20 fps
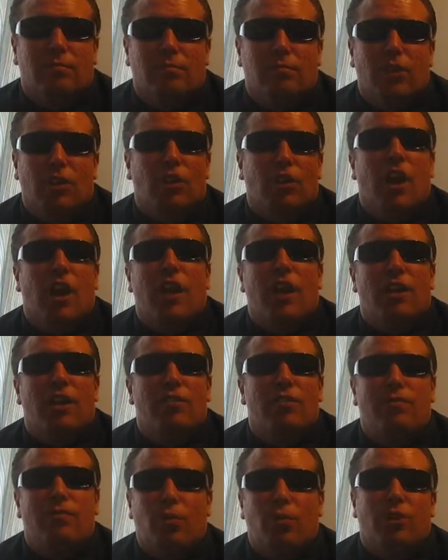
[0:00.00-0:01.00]
You're not going
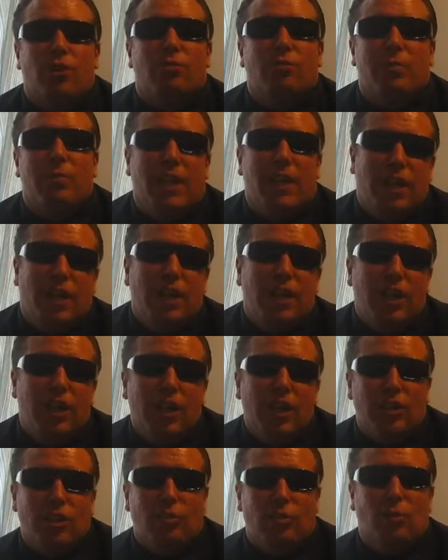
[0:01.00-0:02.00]
to force me
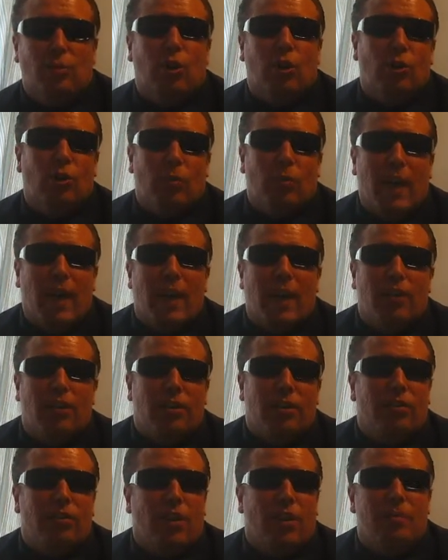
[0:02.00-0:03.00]
to roll around
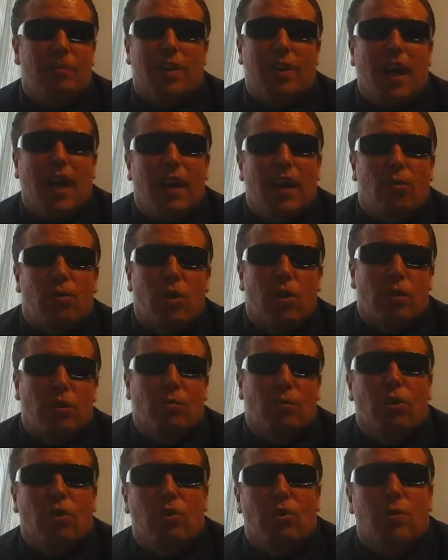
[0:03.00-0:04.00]
in something that I don't want
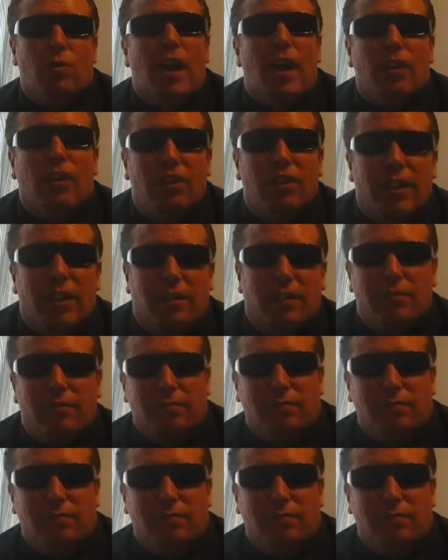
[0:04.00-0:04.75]
to roll around in.